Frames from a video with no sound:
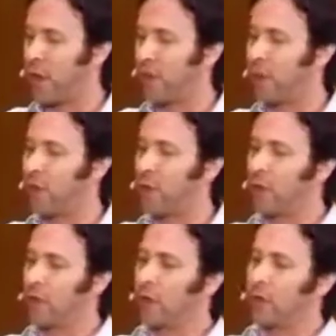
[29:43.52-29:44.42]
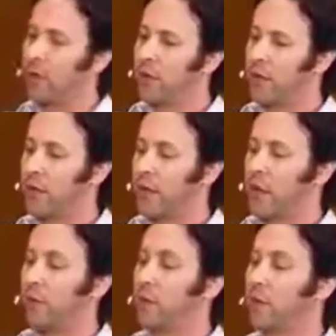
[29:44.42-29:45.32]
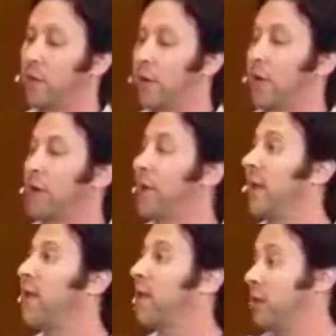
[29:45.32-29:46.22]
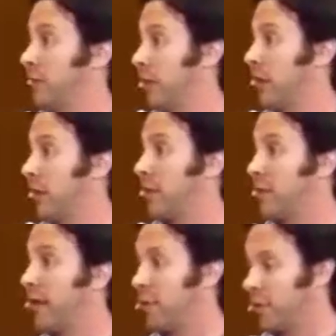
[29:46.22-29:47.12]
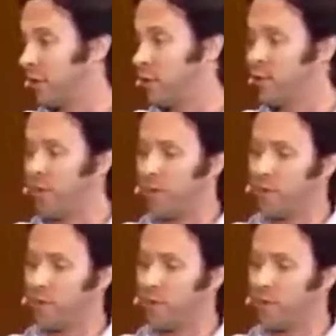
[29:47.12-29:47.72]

out, so that I can start at the next level and move